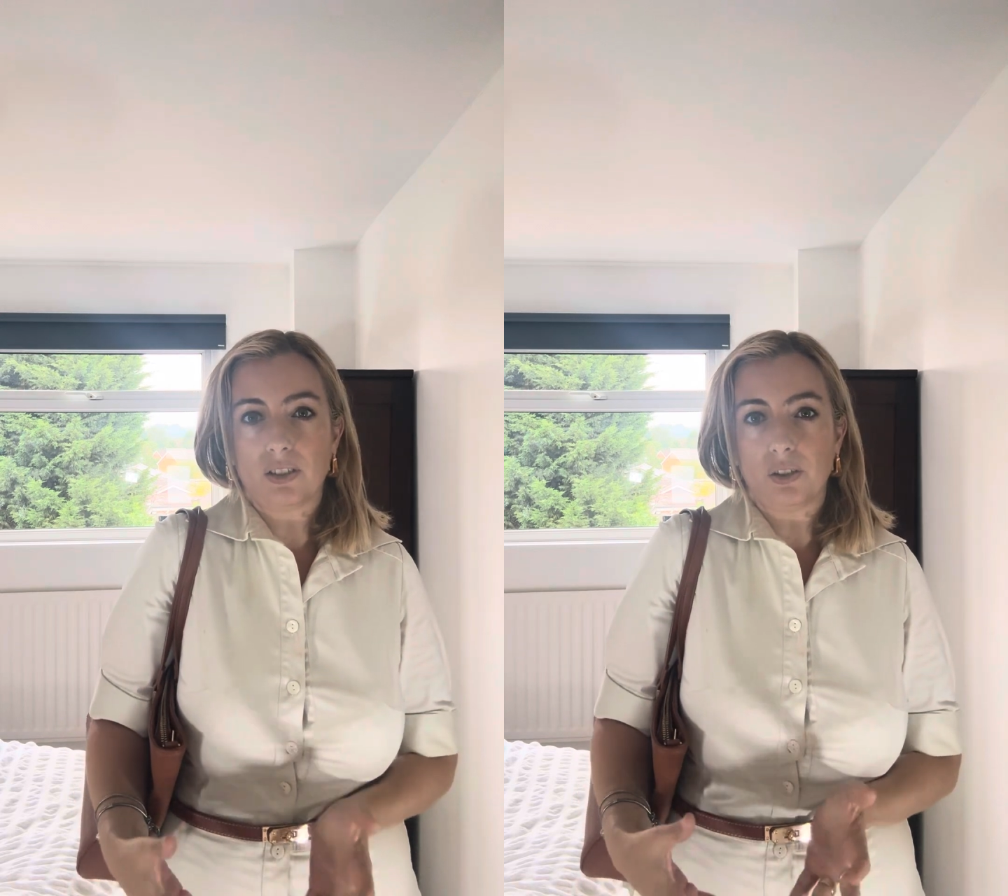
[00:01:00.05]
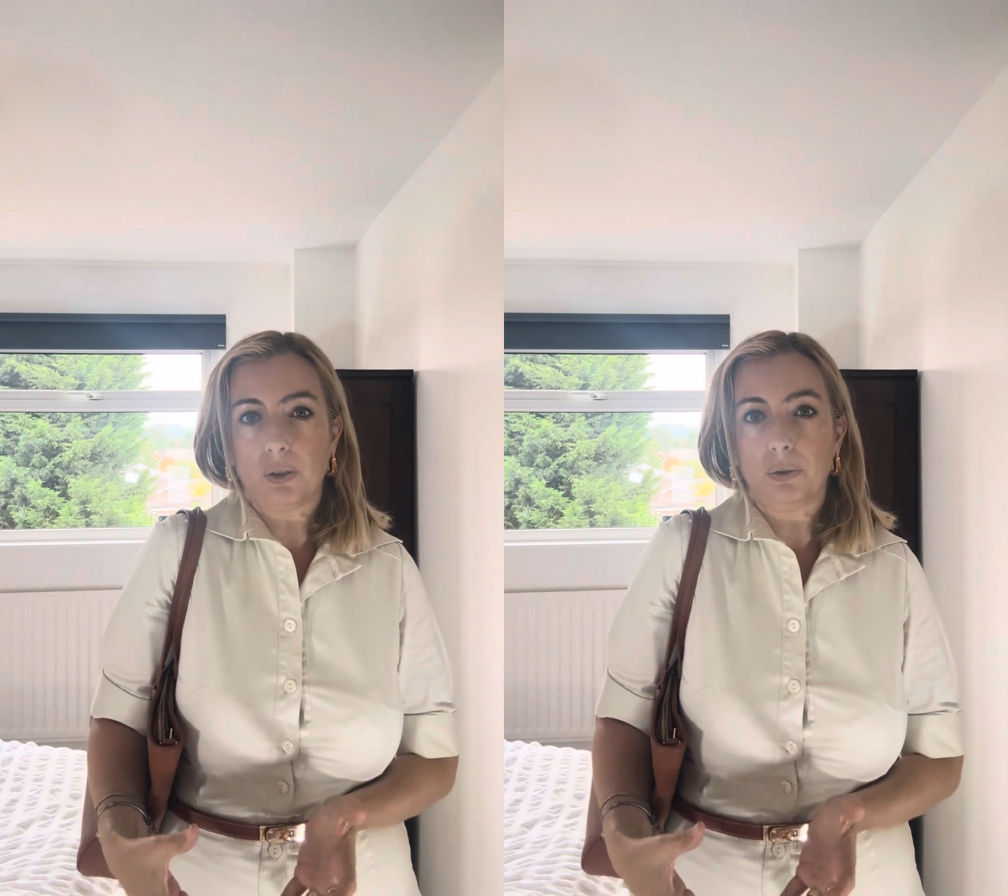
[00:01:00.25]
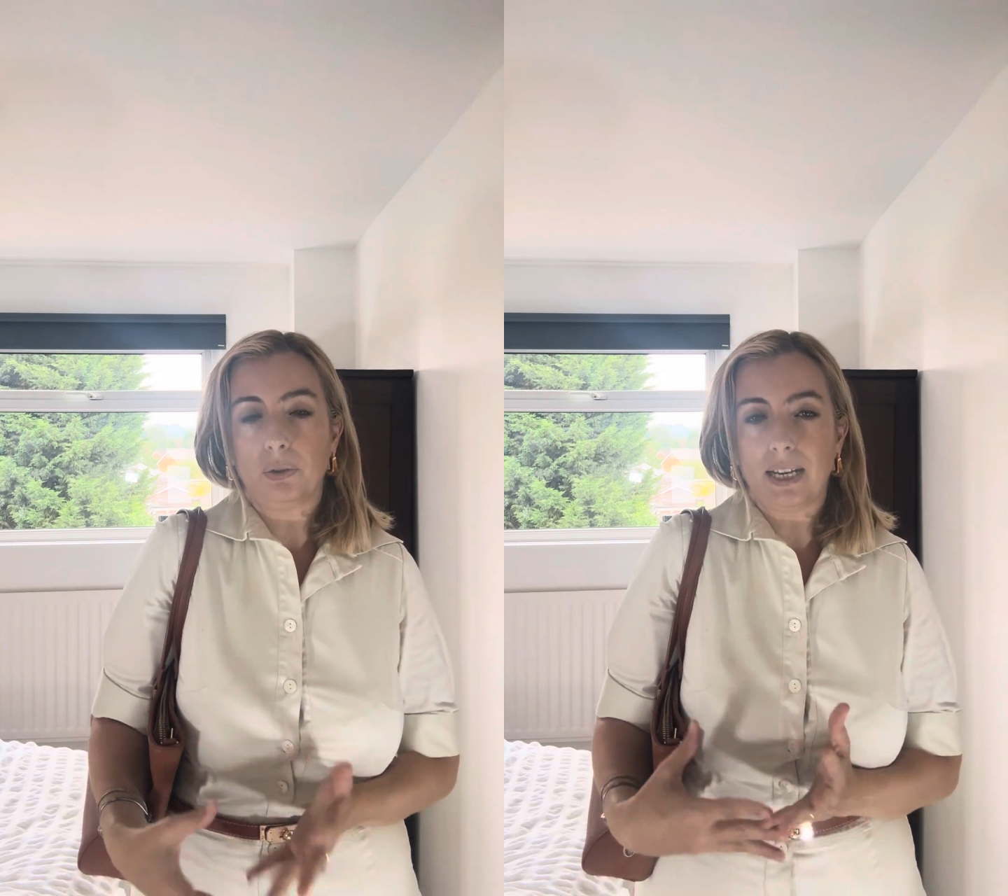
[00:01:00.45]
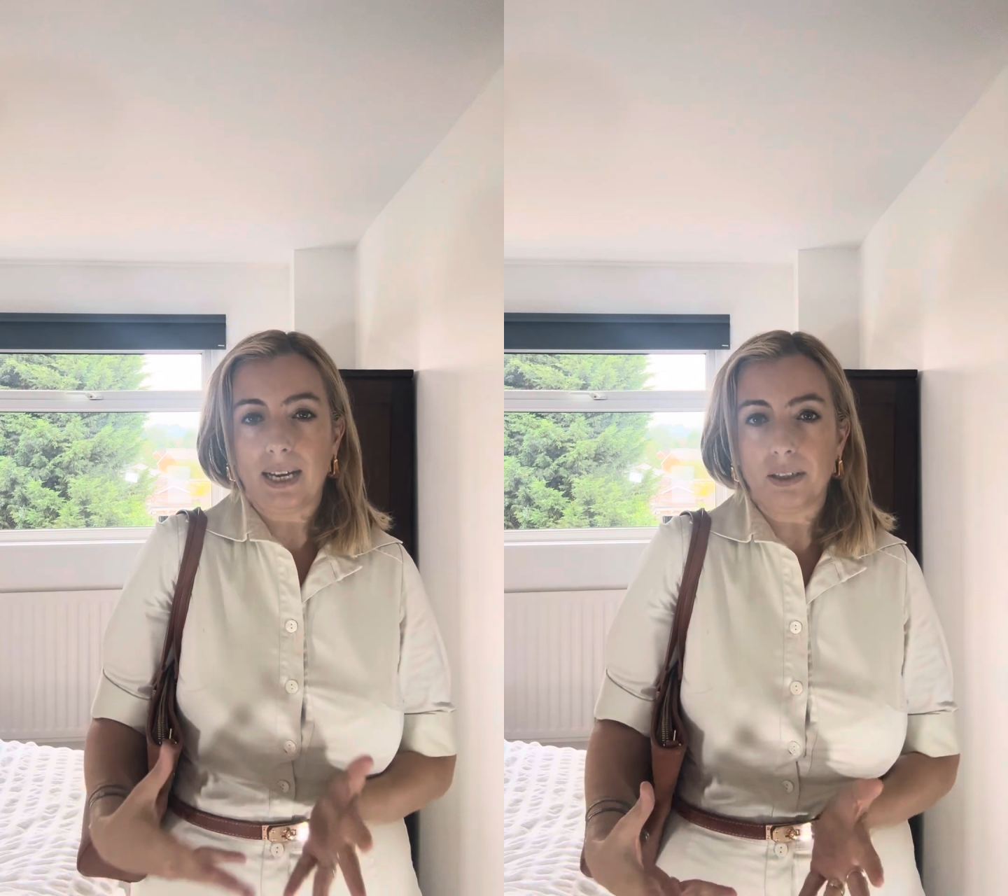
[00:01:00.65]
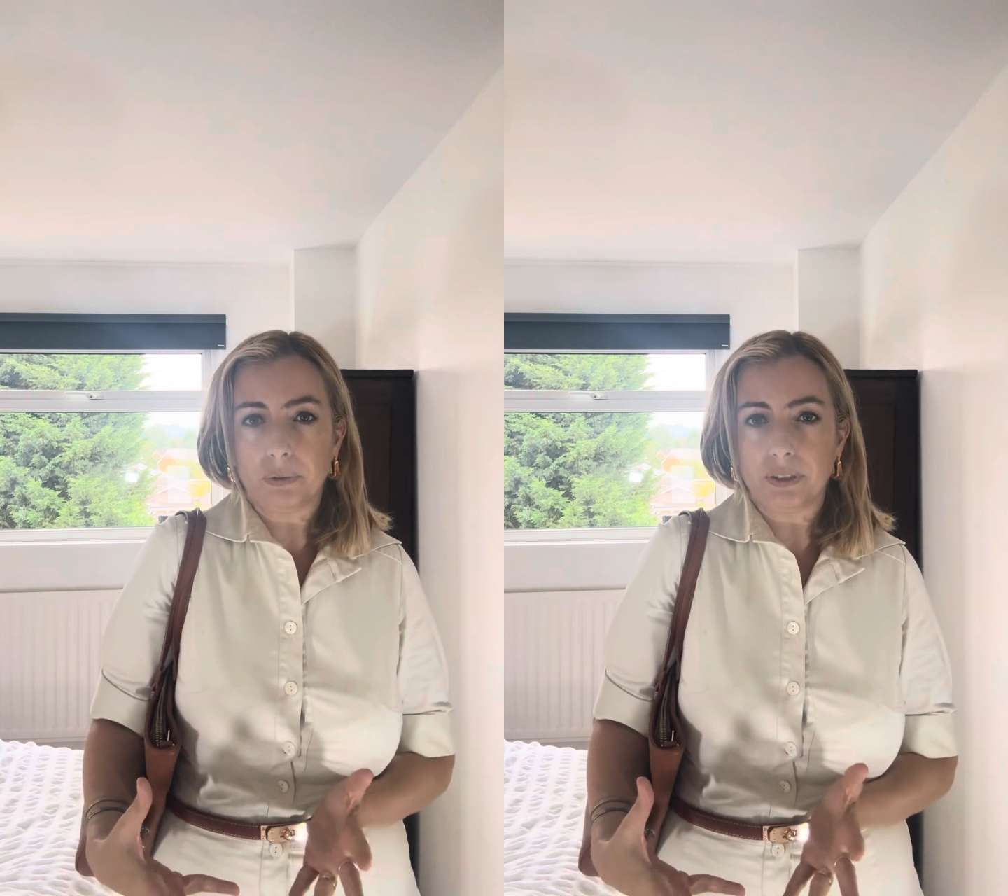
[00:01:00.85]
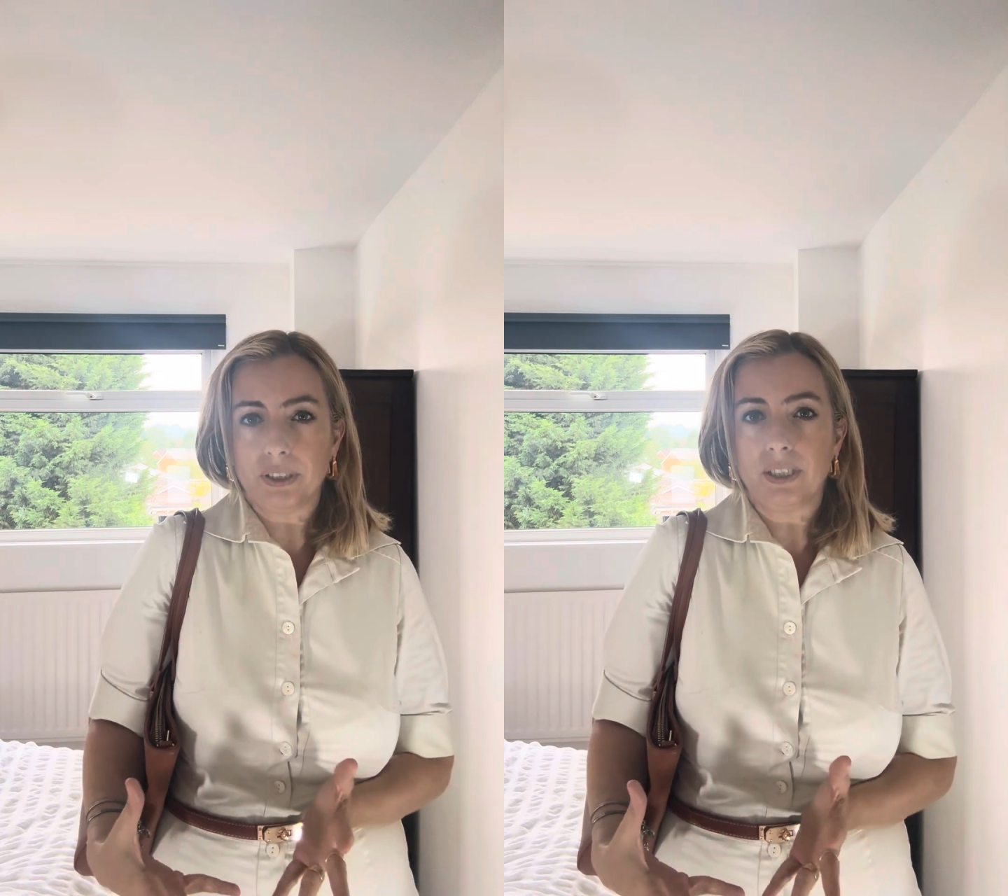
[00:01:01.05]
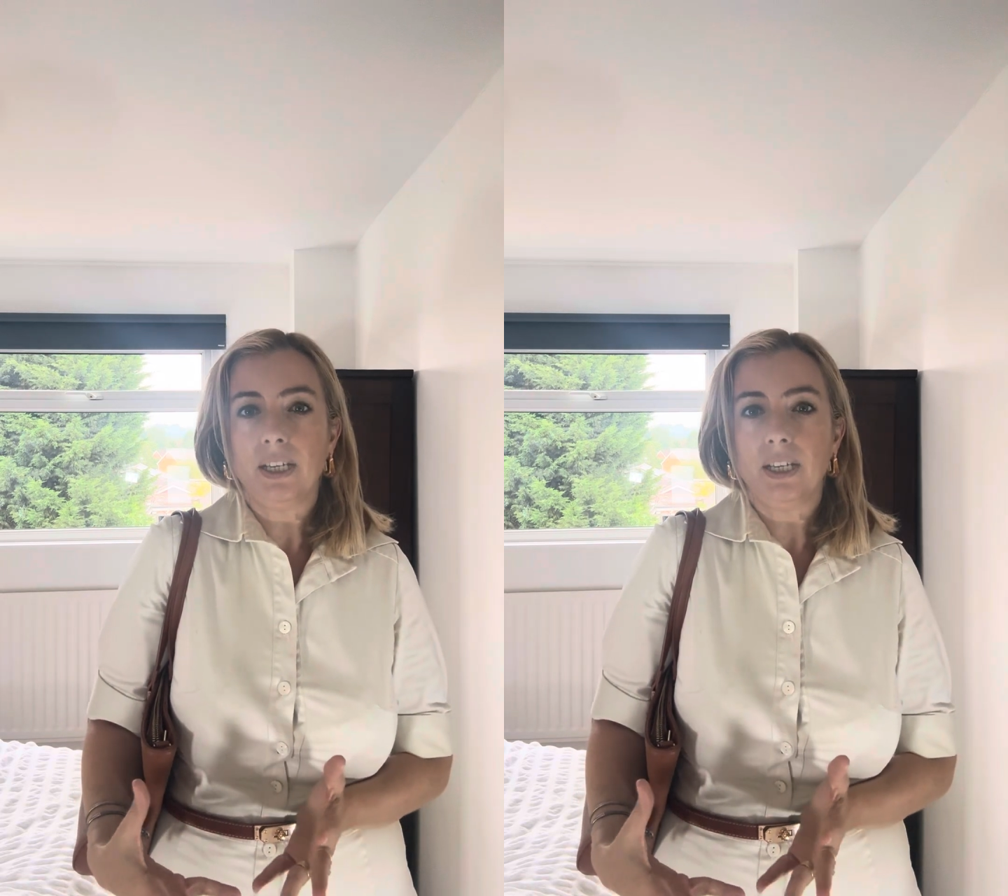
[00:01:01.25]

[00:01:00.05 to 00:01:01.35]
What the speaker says: Noel Coward.